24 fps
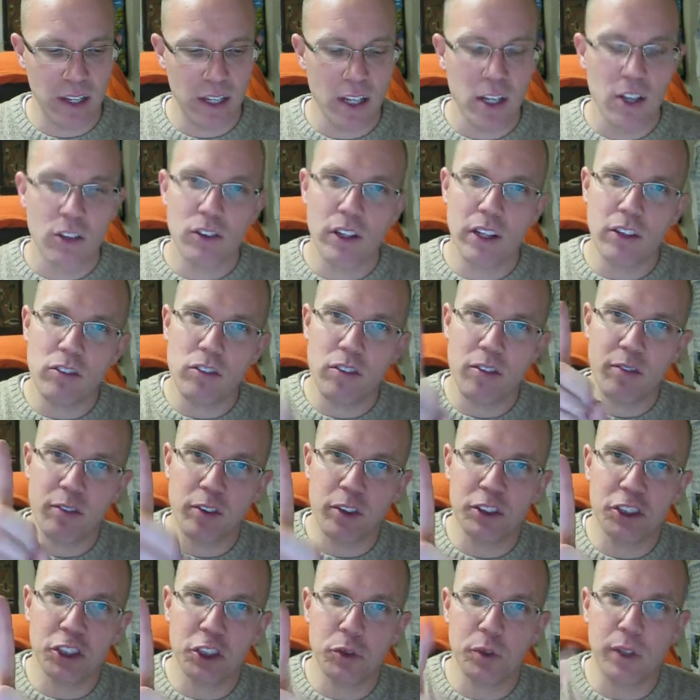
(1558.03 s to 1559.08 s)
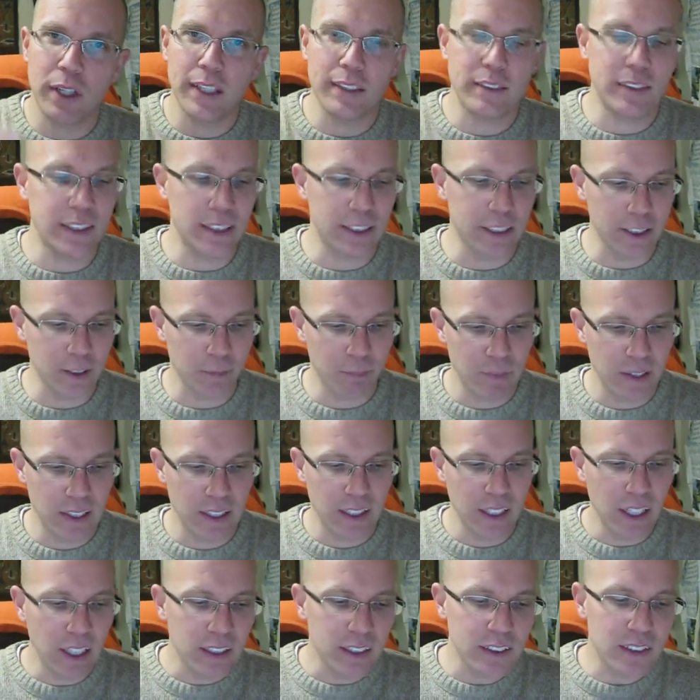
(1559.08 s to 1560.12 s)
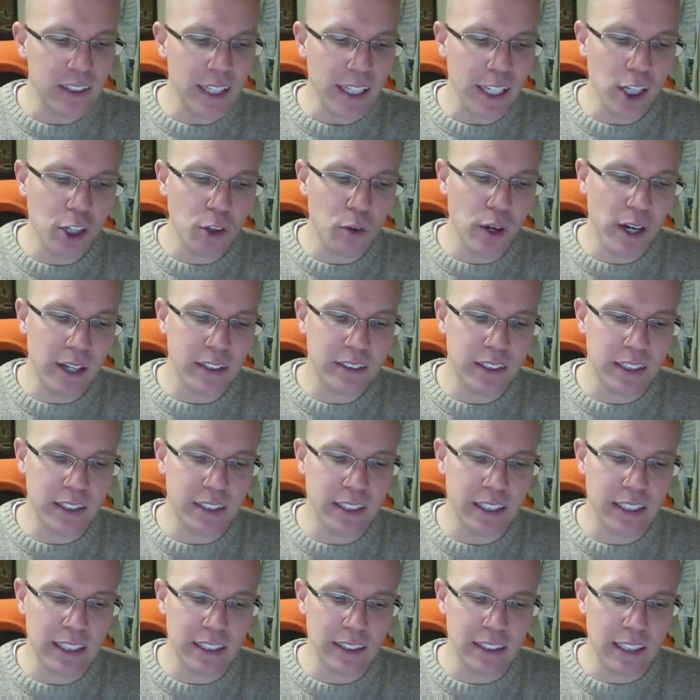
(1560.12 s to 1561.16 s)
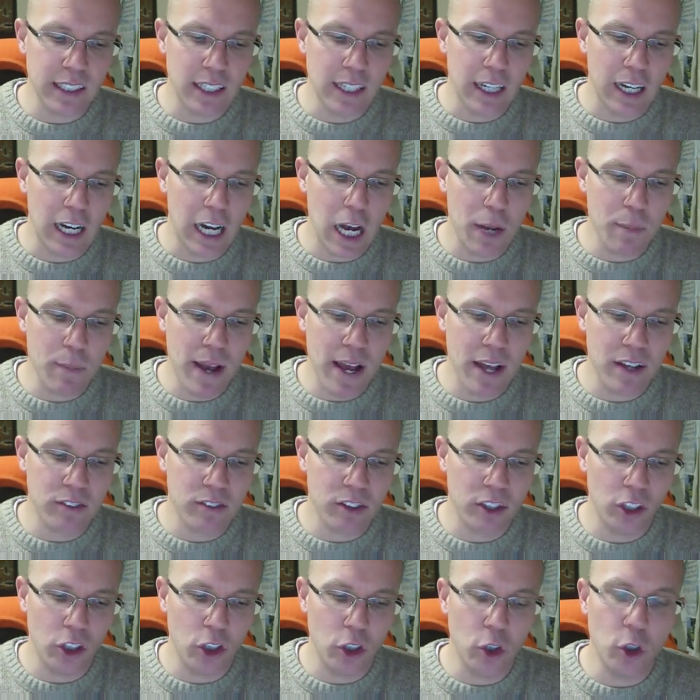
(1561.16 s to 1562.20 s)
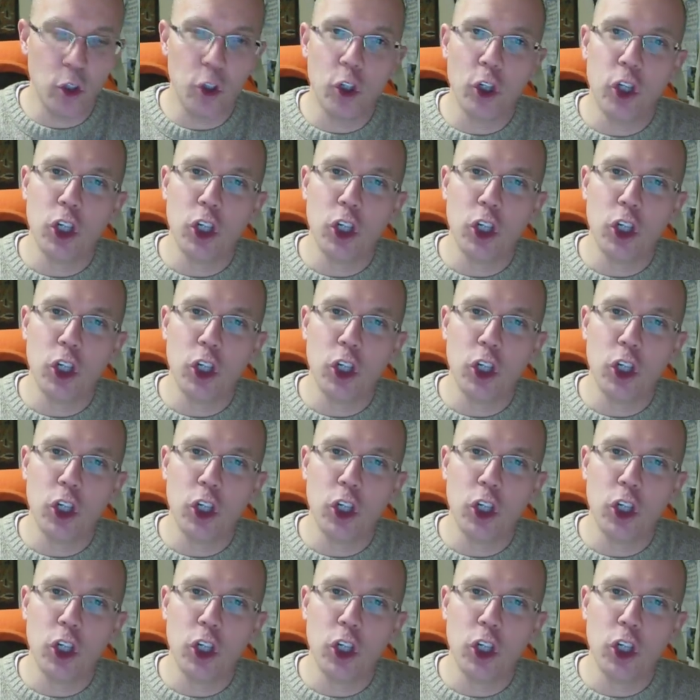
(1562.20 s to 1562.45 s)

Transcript: So that's the first criteria. The second criteria is I'm asking you